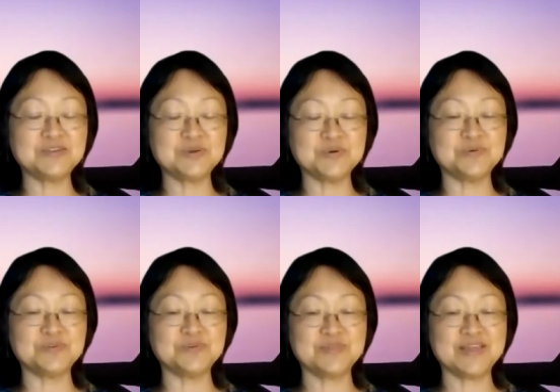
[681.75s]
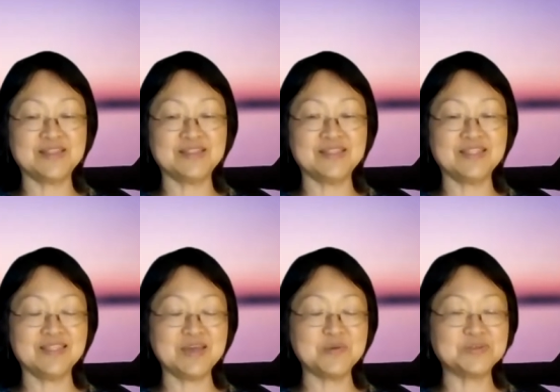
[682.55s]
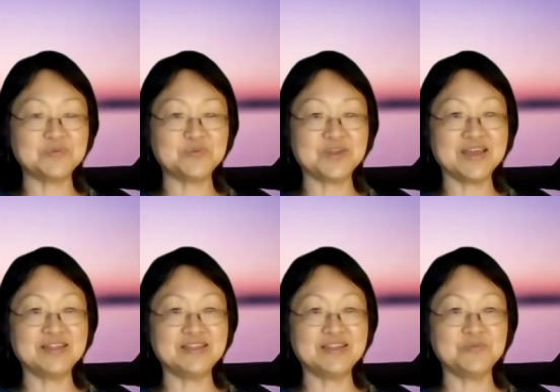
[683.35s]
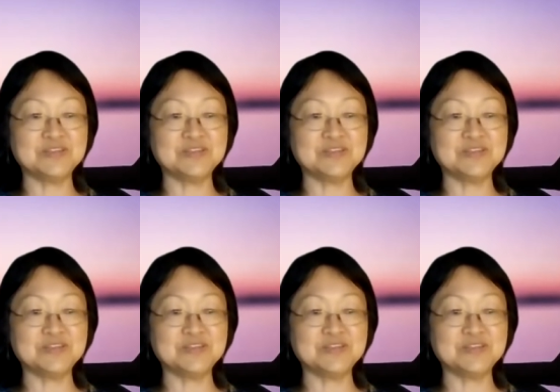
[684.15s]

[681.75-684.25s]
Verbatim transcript: So then that was what I did,